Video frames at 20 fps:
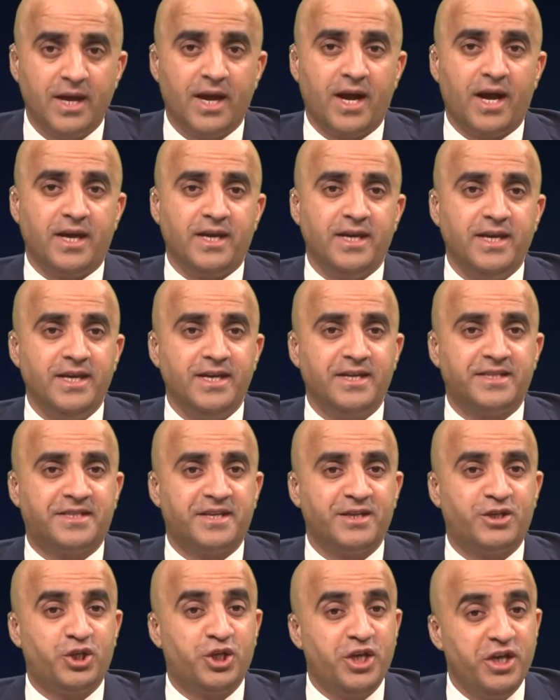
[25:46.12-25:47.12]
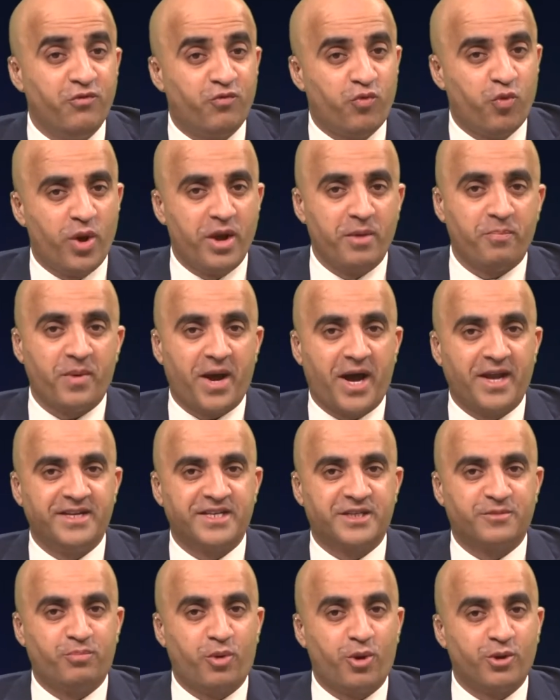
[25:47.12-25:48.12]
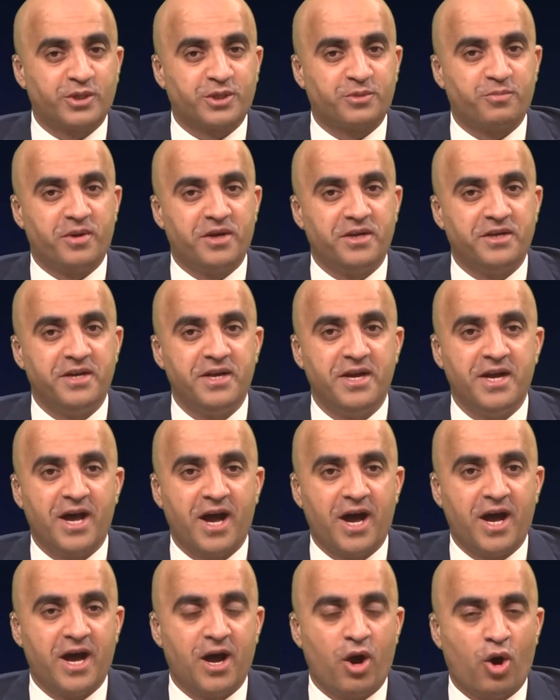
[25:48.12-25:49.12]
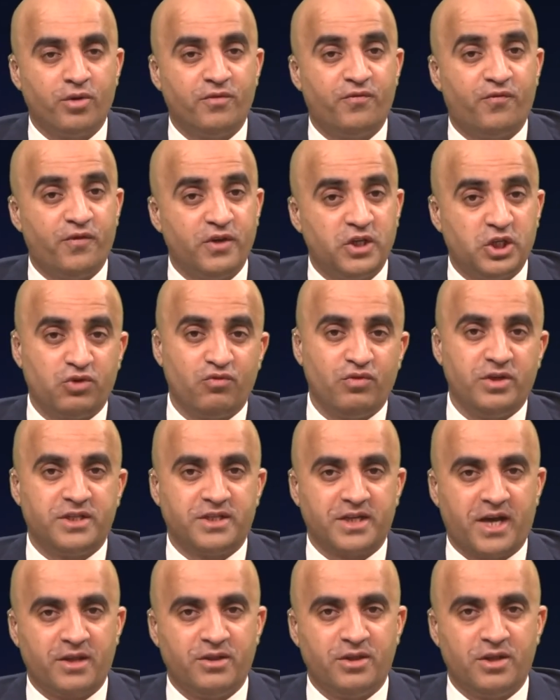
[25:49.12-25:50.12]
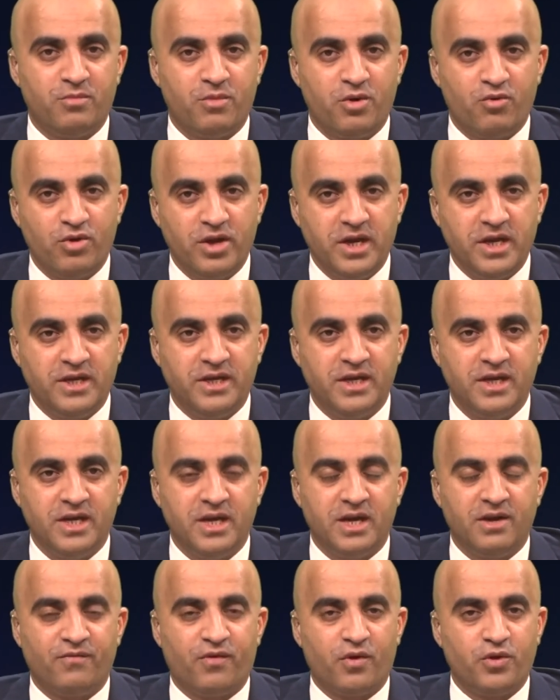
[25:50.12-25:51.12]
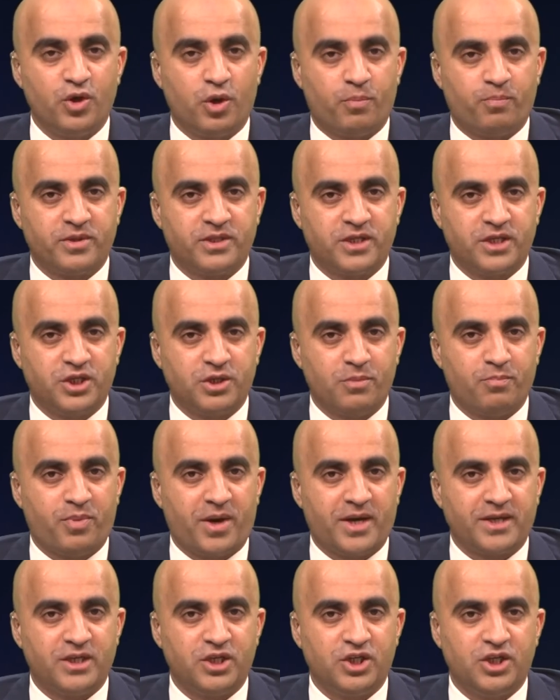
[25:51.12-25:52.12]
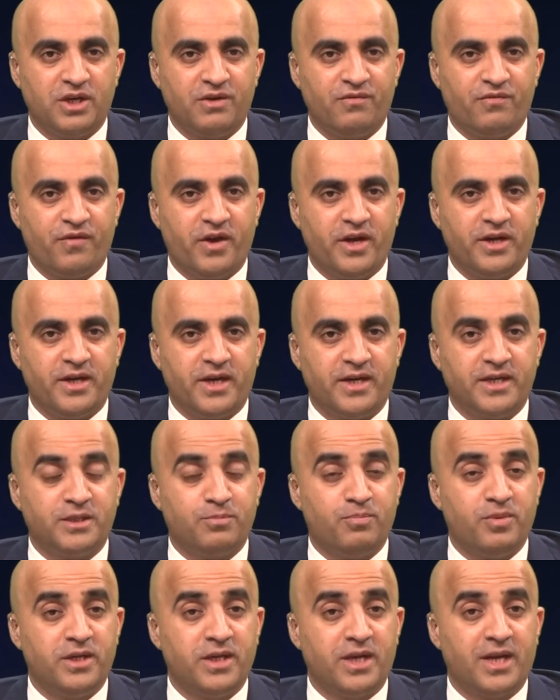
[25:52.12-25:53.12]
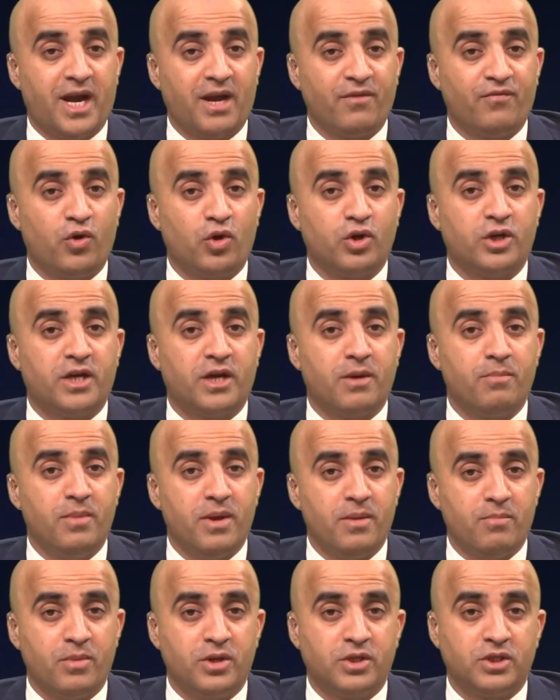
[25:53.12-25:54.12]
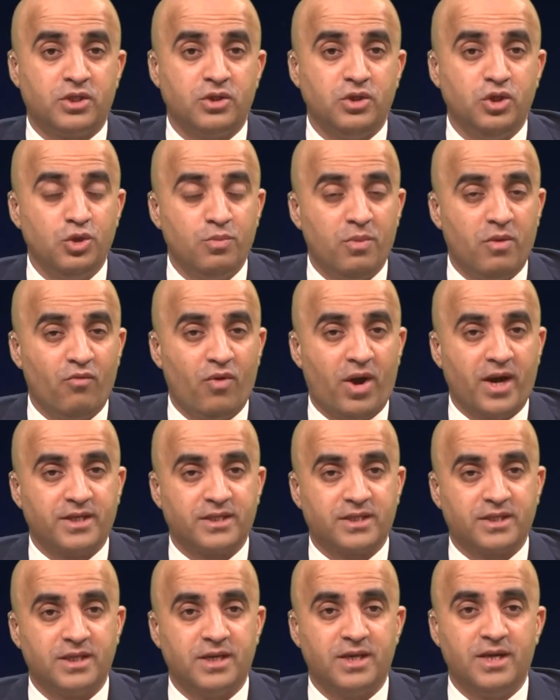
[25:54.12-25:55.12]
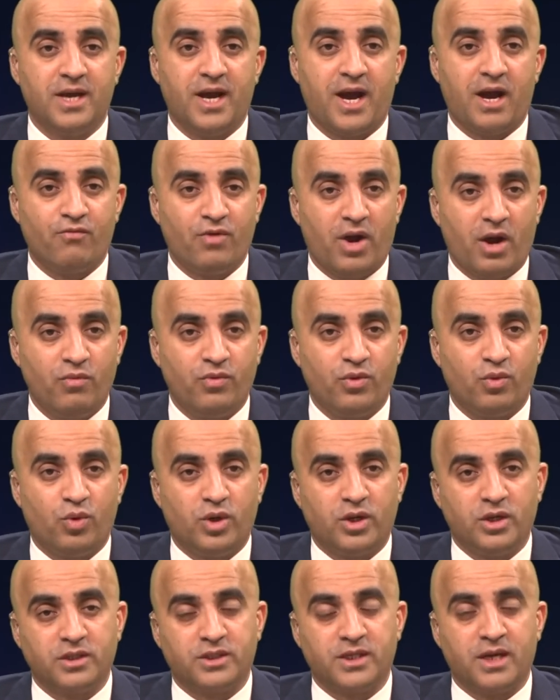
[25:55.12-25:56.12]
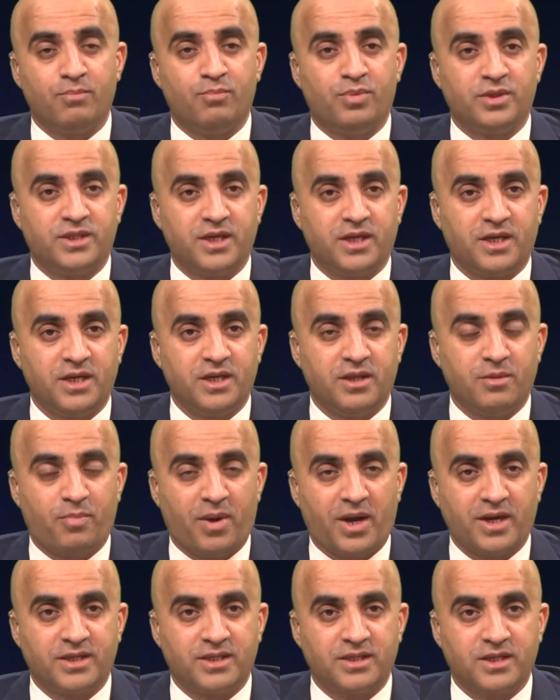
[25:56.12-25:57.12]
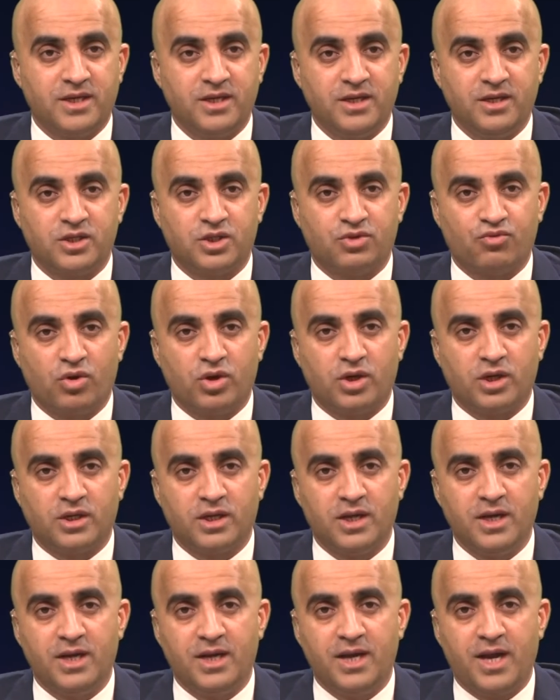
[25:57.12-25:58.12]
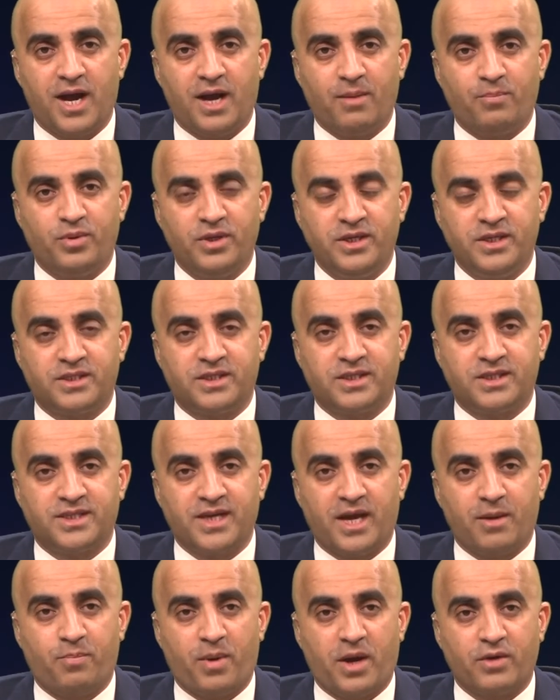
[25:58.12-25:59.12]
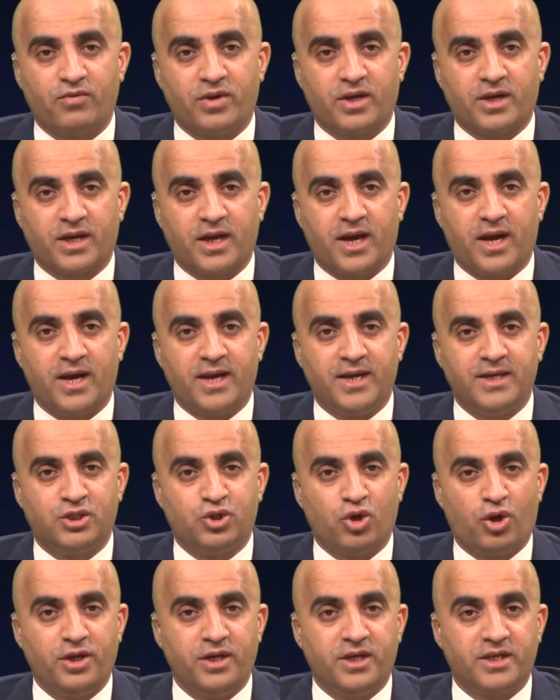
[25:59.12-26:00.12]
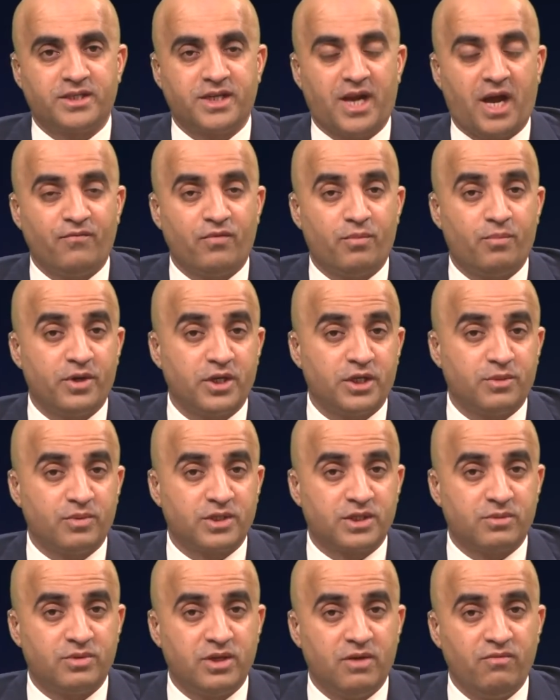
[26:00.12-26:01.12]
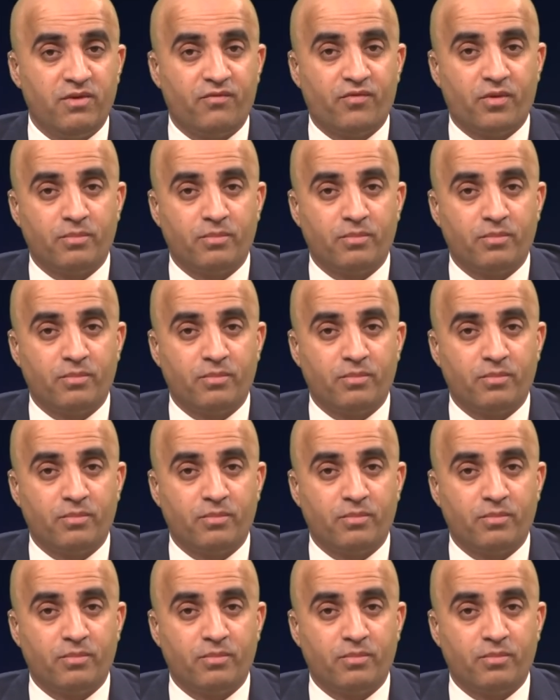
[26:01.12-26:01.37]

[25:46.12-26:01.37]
He is the chief whip and the spokesman on fisheries and the marine for the opposition party Sinn Féin, and it's been a lifelong commitment to human rights around the world, in particular the Palestinian struggle. I'm pleased to say Pádraig is joining us live on British Muslim TV from